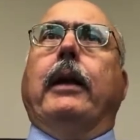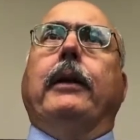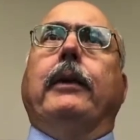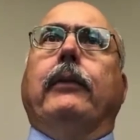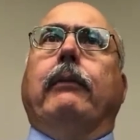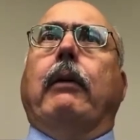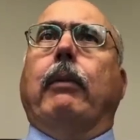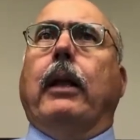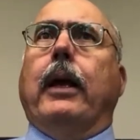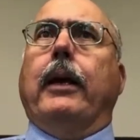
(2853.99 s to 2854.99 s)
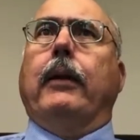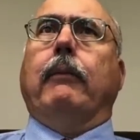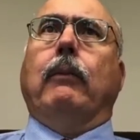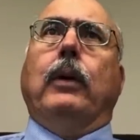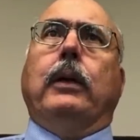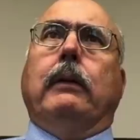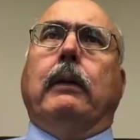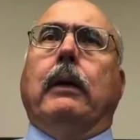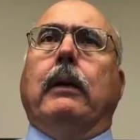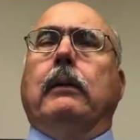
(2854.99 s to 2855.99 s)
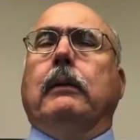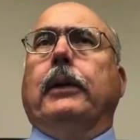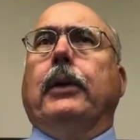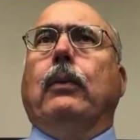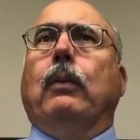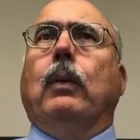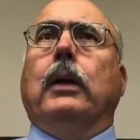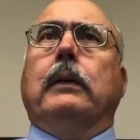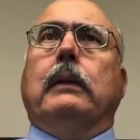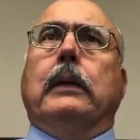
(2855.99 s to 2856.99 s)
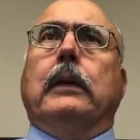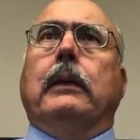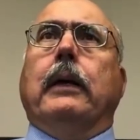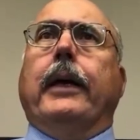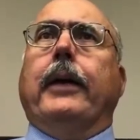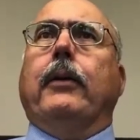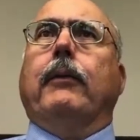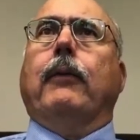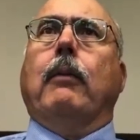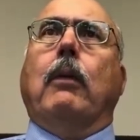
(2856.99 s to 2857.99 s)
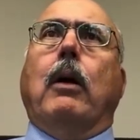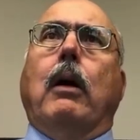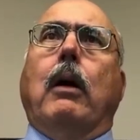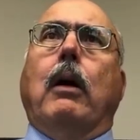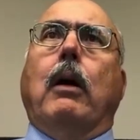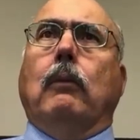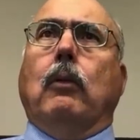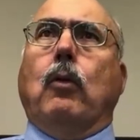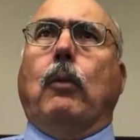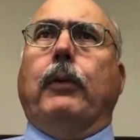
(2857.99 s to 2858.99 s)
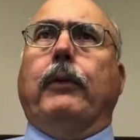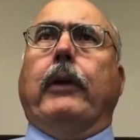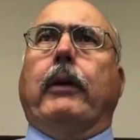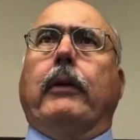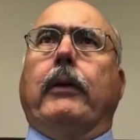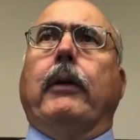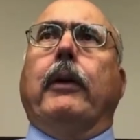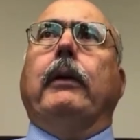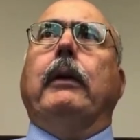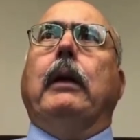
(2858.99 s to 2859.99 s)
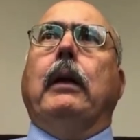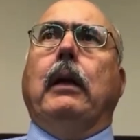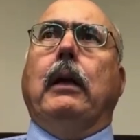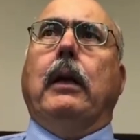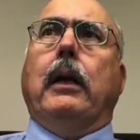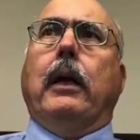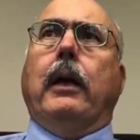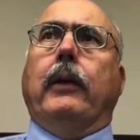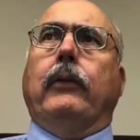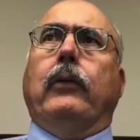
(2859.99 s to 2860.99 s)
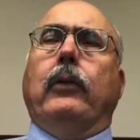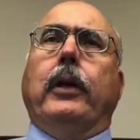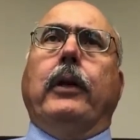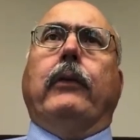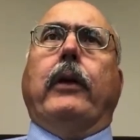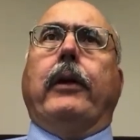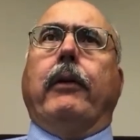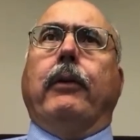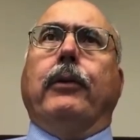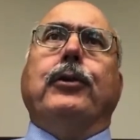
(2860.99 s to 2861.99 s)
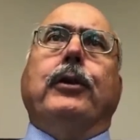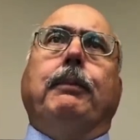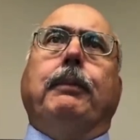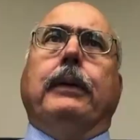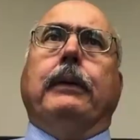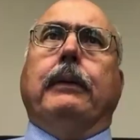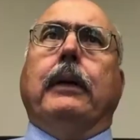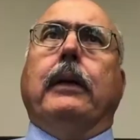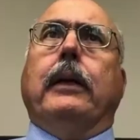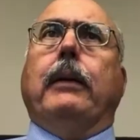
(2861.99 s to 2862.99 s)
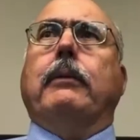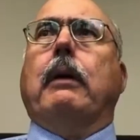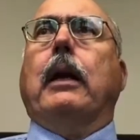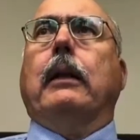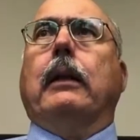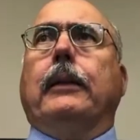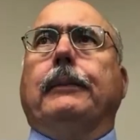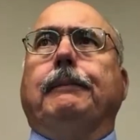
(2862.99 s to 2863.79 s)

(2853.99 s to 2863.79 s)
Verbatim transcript: I just, I rely on what, uh, you know, what uh, I hear from our corporate secretary uh, as to the insider ownership and uh, keep track of that